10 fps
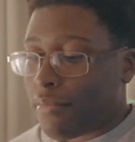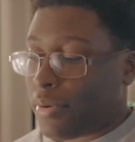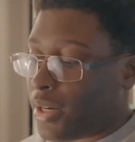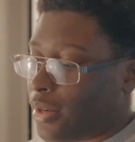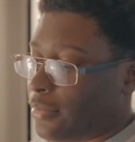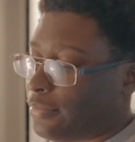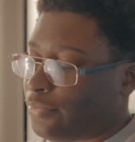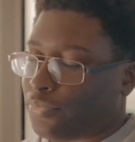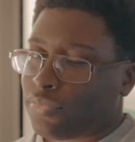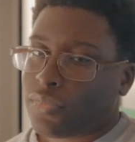But,
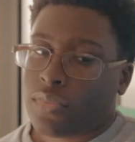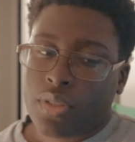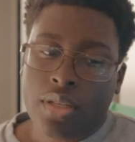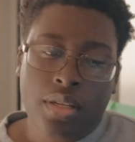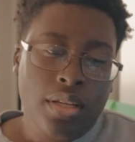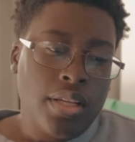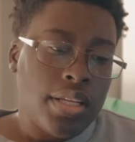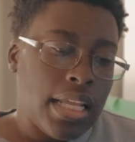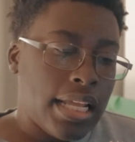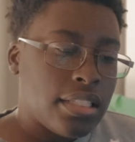
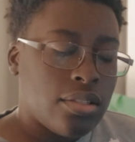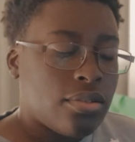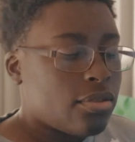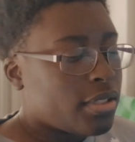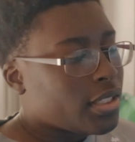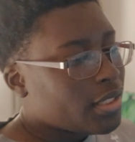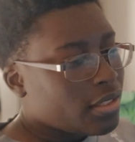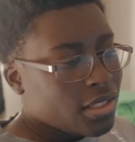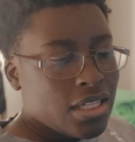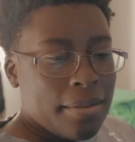yeah, so
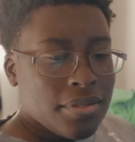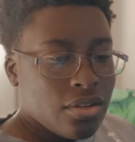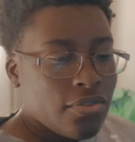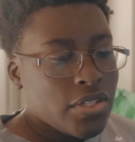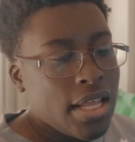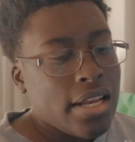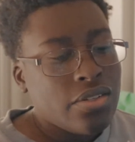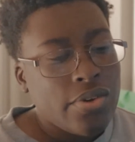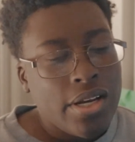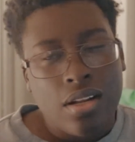just the topic's
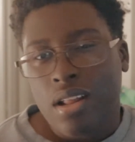oversaturated.